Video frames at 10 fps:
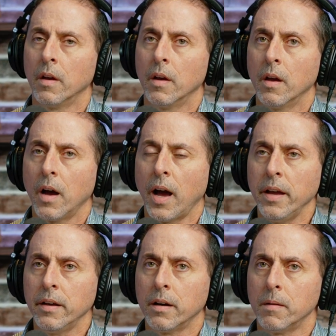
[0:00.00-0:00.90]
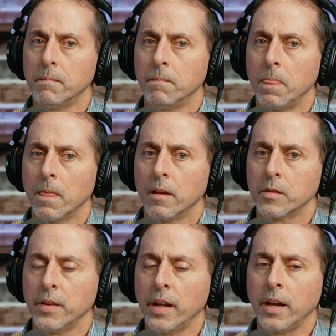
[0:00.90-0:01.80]
So
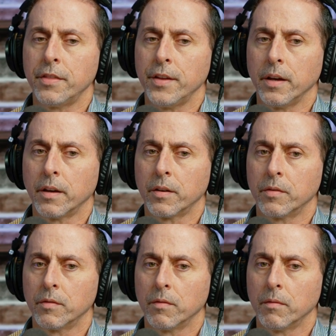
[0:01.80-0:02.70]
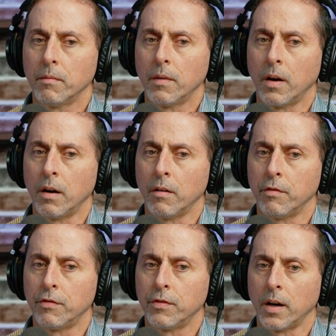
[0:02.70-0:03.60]
then I think
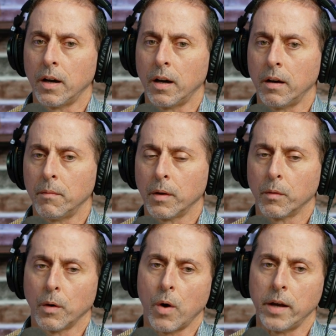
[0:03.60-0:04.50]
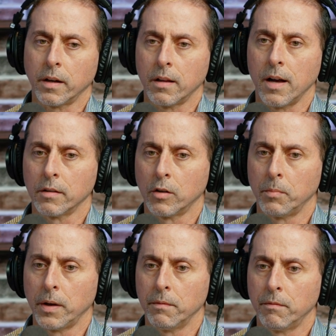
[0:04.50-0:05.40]
of, I'm going to rewind the clock a little
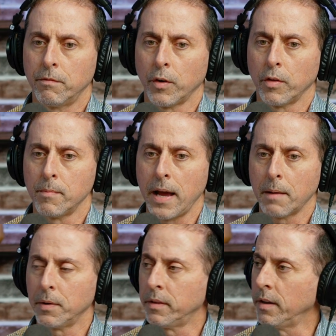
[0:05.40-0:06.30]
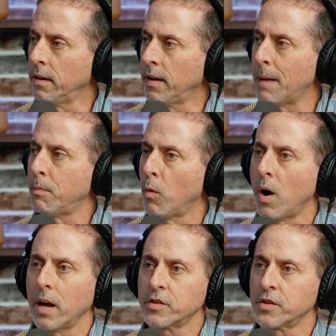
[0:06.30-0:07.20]
bit further back, but the Apple
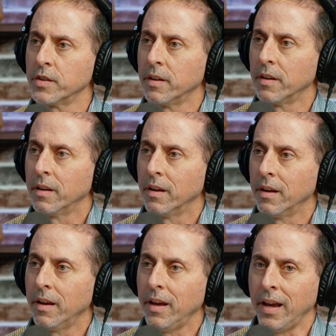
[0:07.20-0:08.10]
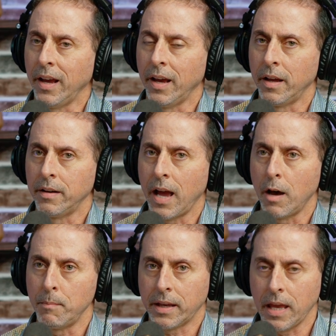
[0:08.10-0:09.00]
Watch and how it
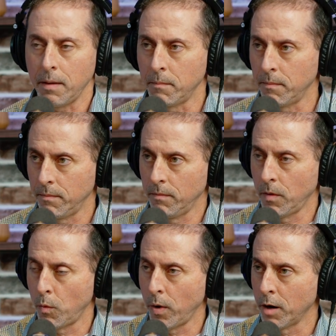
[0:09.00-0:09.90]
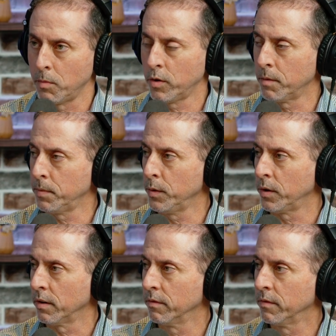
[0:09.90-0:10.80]
became a wearable
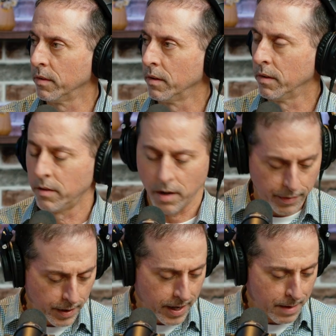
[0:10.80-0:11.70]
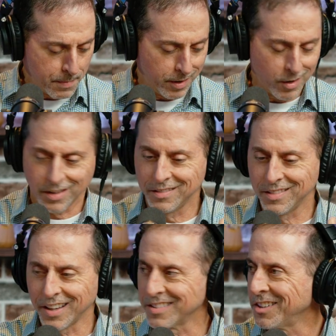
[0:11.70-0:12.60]
computer. I thought I had mine on. I
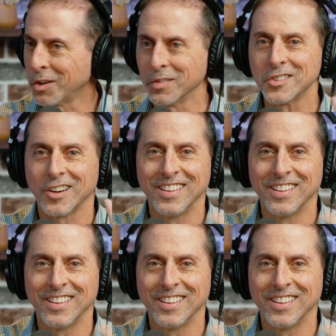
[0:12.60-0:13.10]
guess I don't. Sorry.